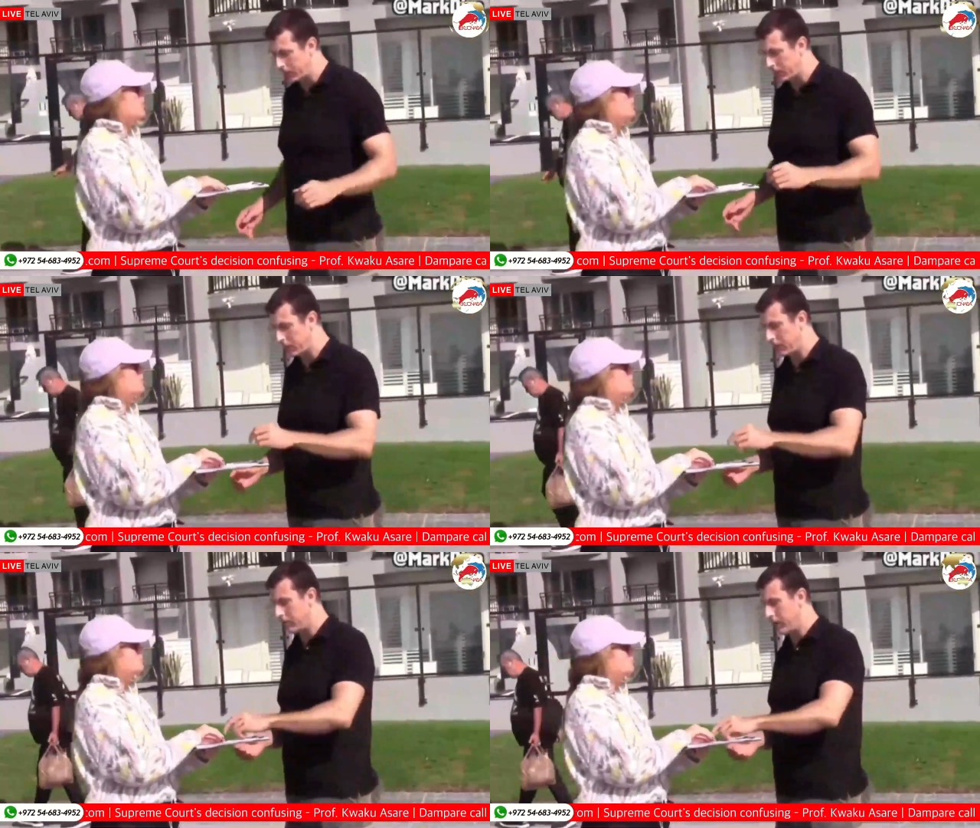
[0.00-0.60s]

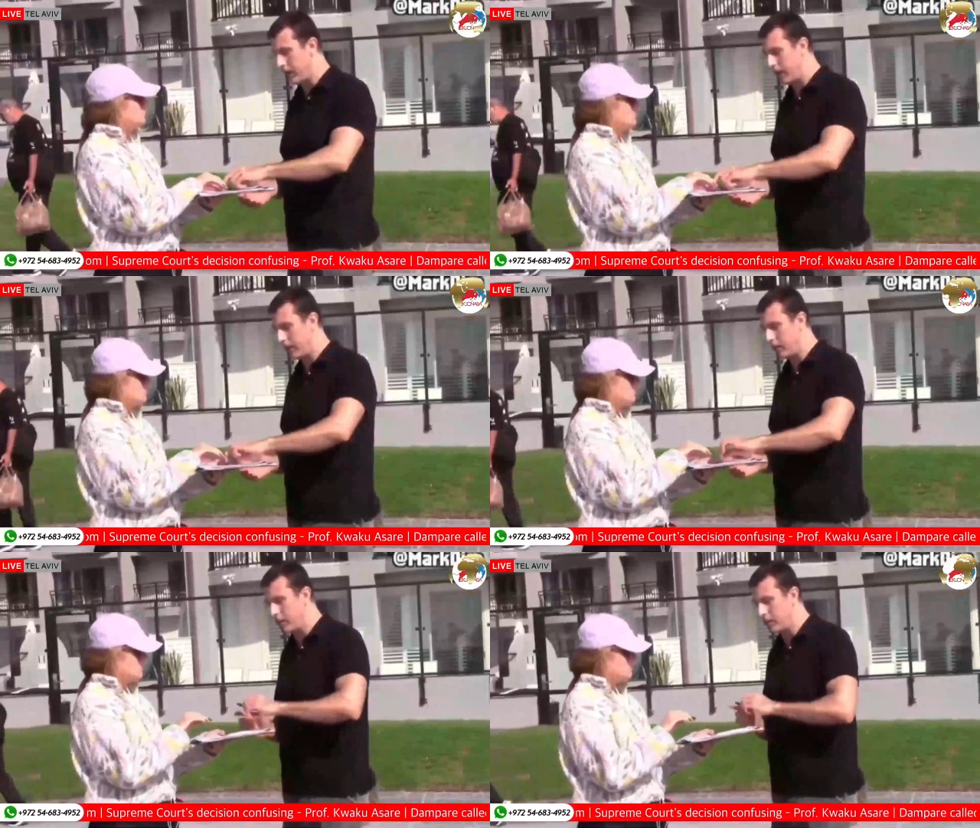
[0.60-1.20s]
future, but
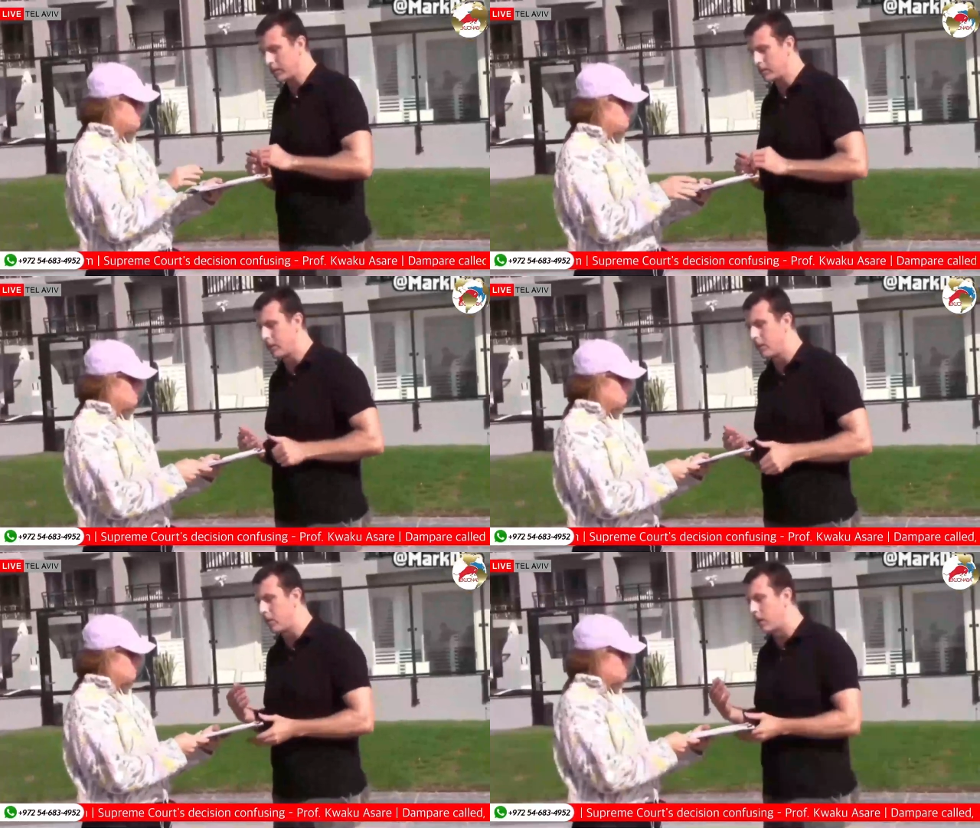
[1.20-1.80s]
we just
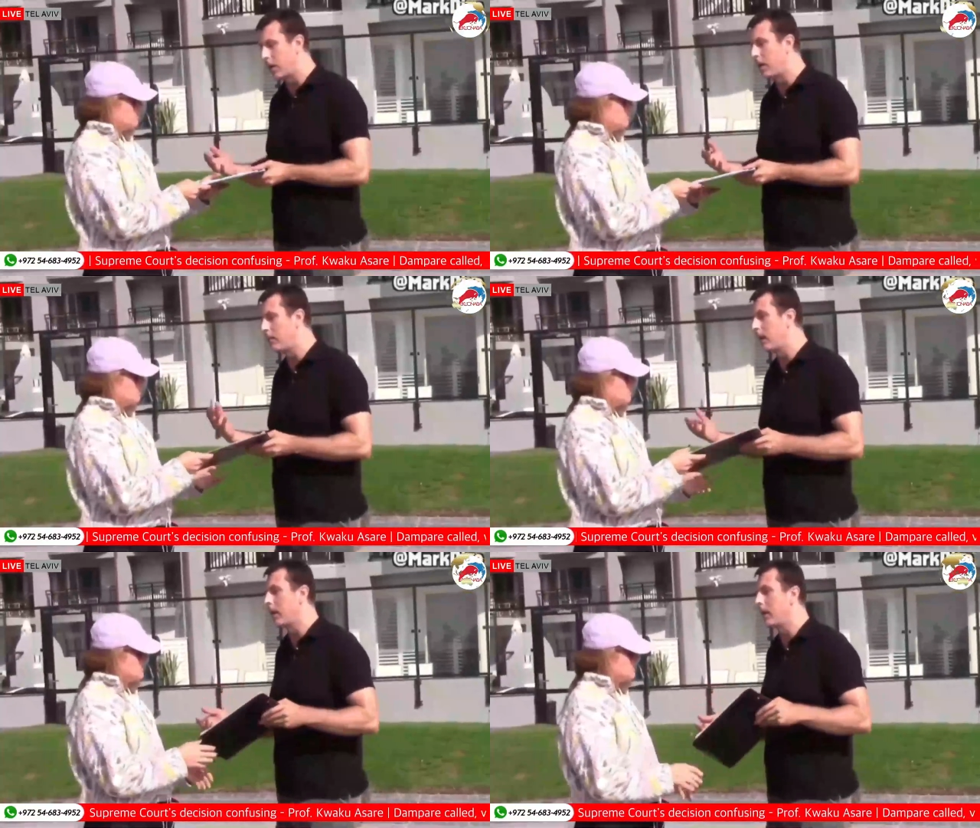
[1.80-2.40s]
don't want
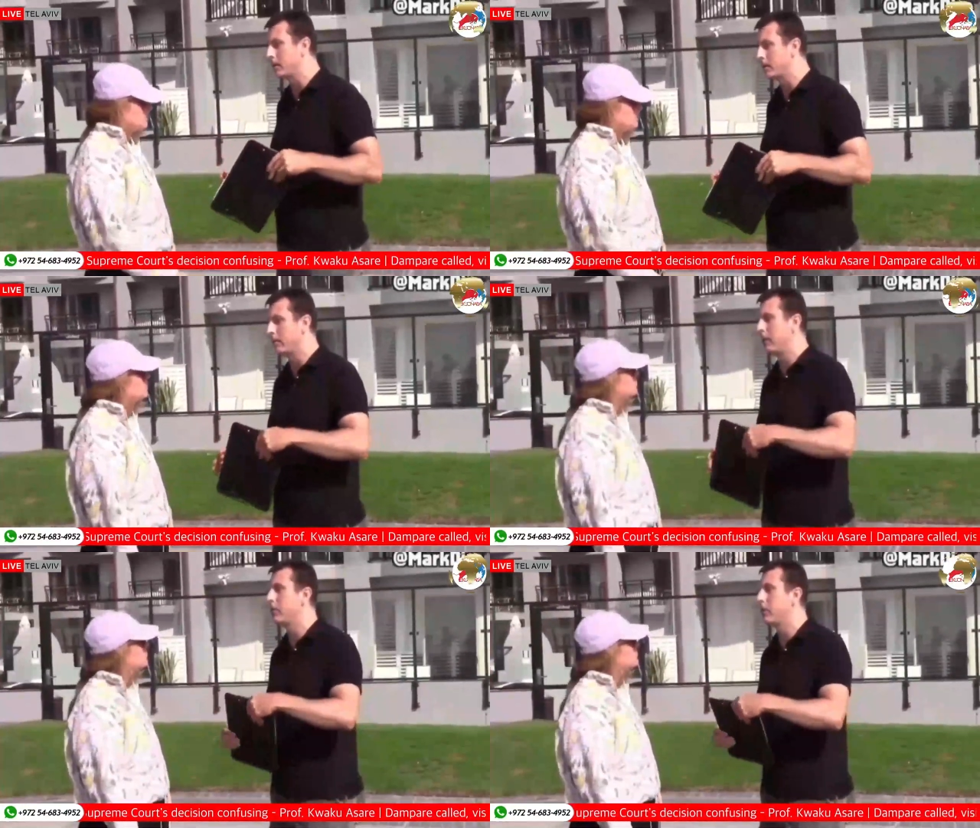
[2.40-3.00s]
anybody else to
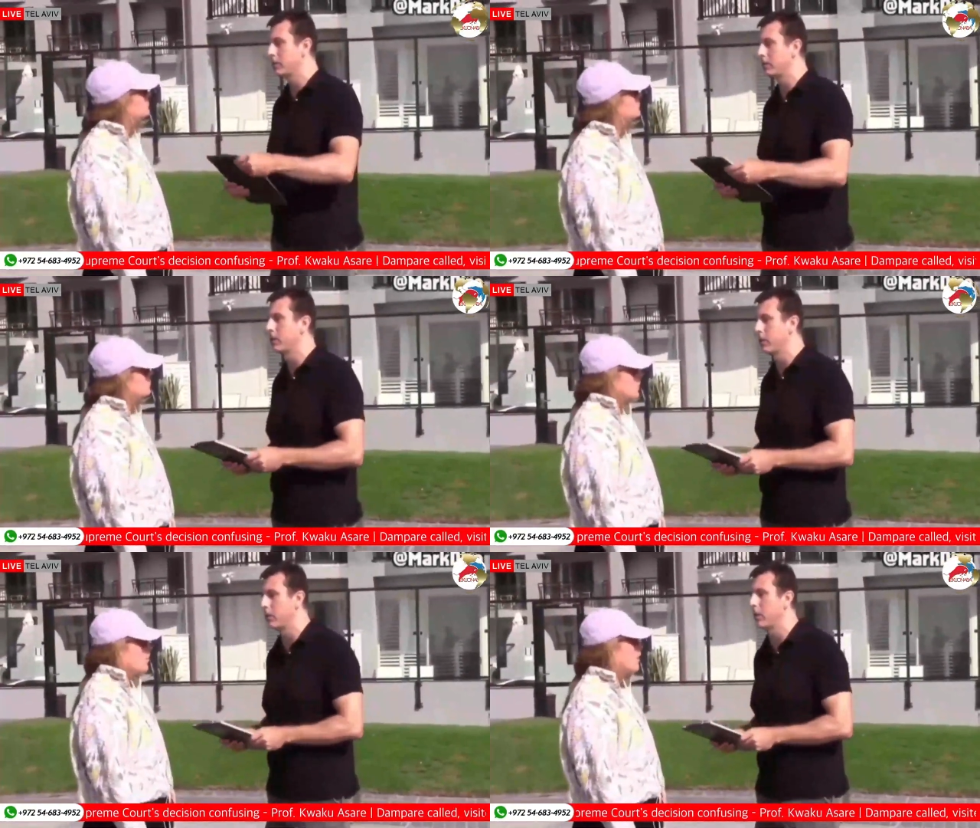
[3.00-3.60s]
be
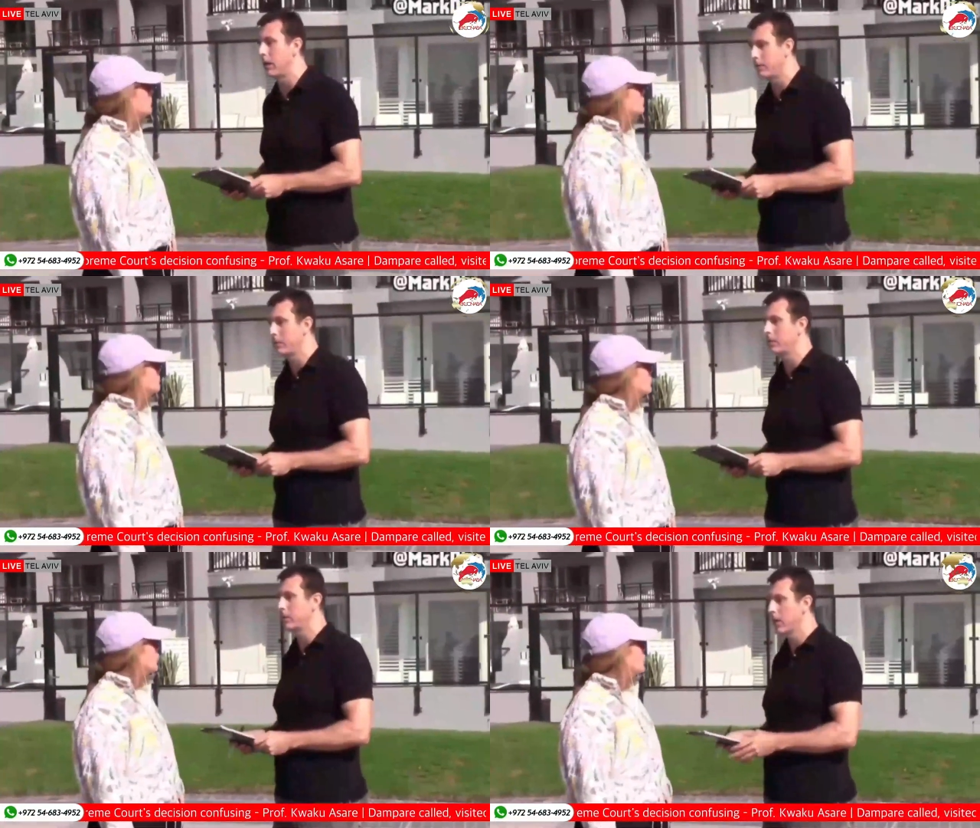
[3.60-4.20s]
purchasing new right.
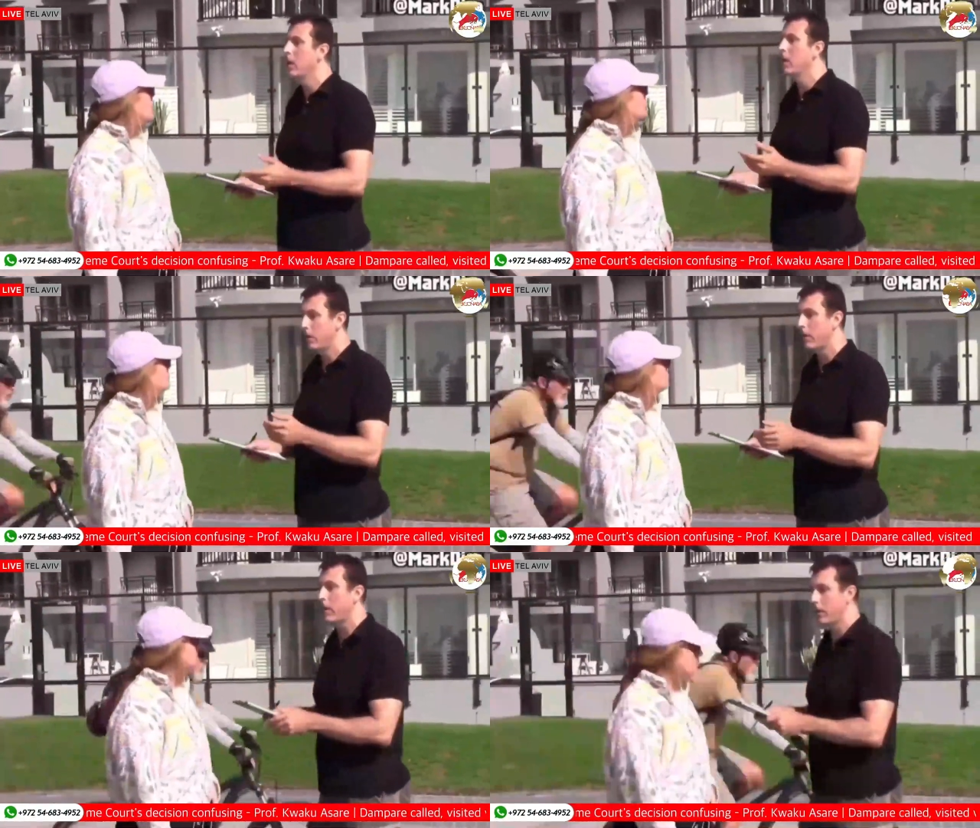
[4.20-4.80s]
copies. Good luck.
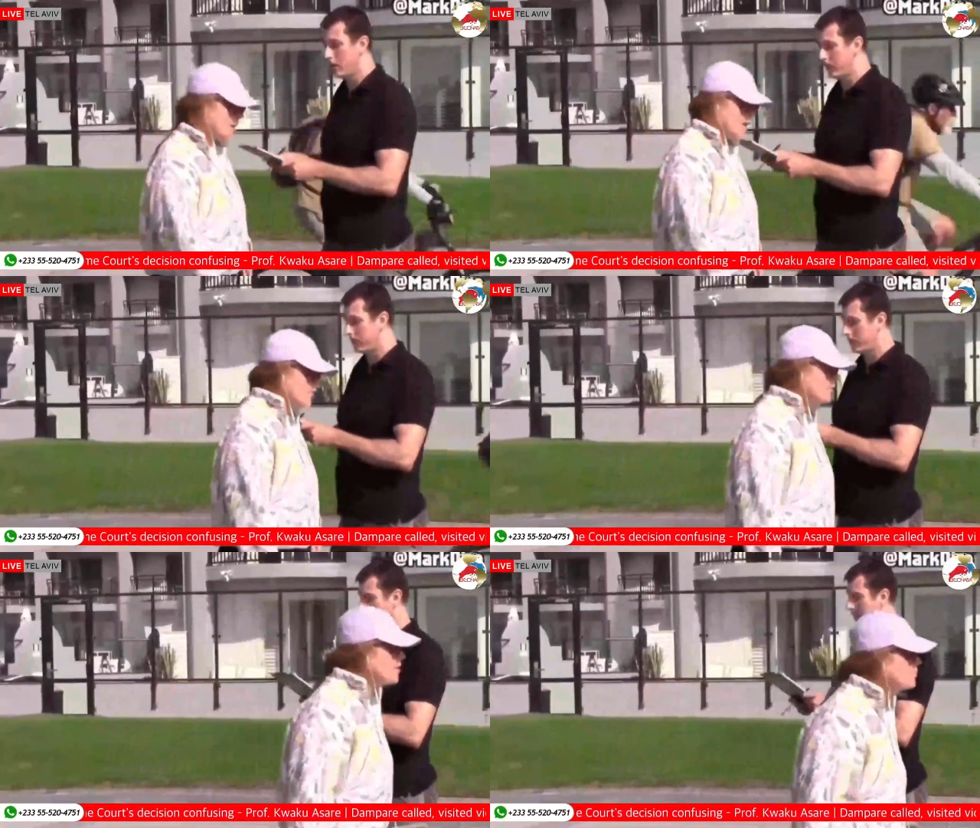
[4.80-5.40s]
Thank you. Have a
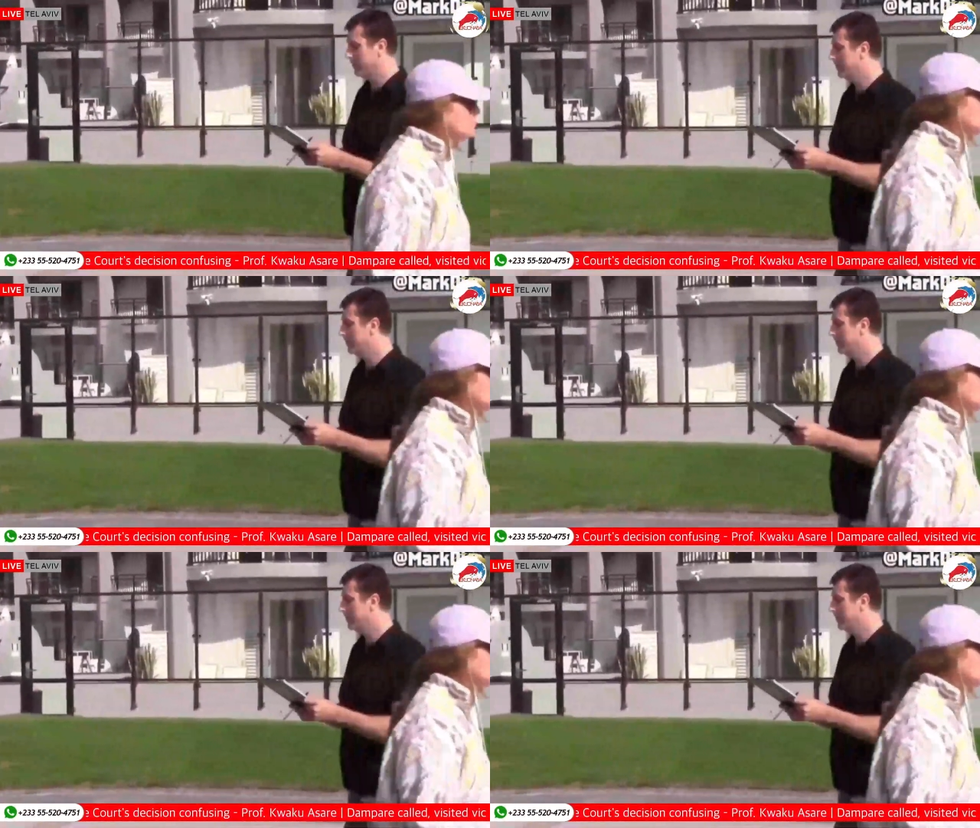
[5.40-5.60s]
good one.